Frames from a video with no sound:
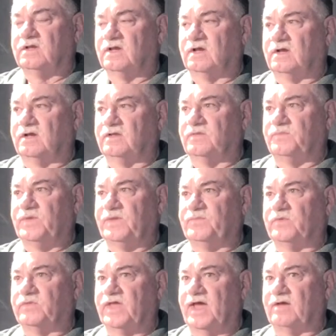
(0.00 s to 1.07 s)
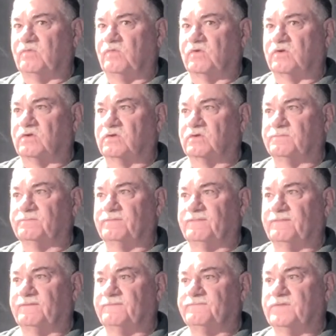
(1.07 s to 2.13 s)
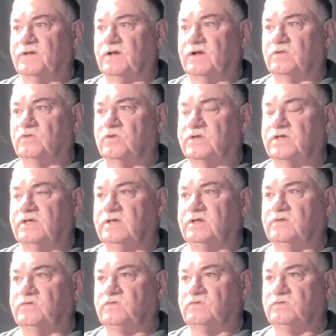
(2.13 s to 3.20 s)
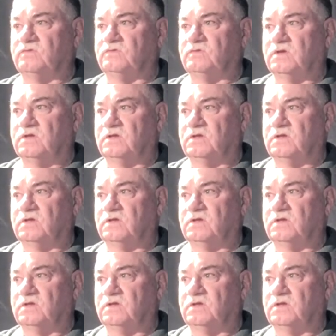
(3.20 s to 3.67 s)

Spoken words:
The people that were looking to,